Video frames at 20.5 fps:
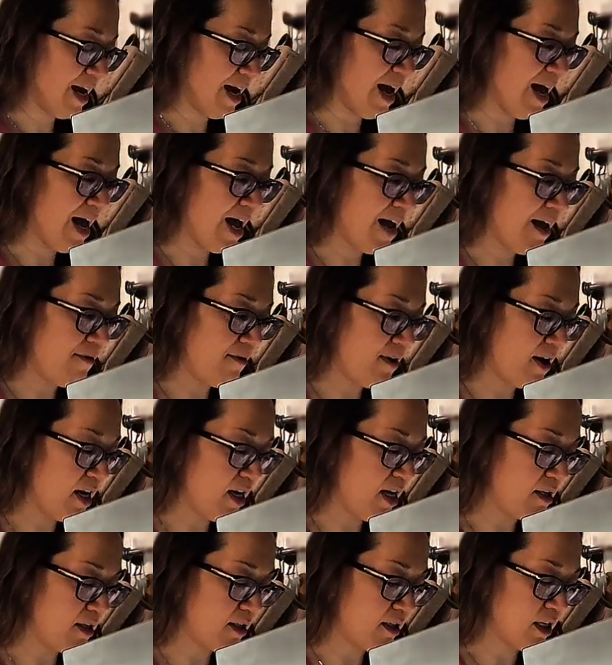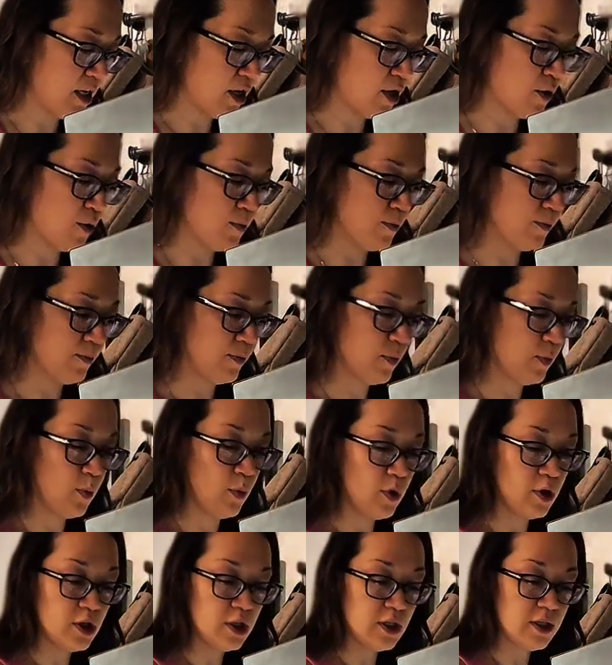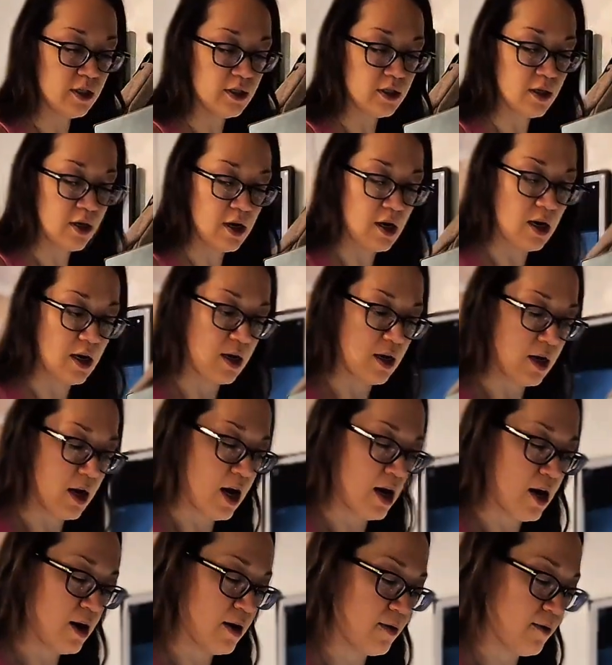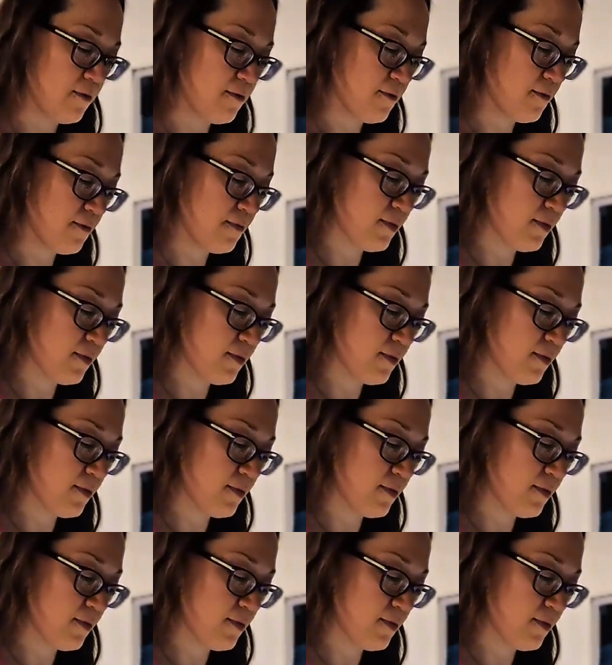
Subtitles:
I have any, so we're just gonna kind of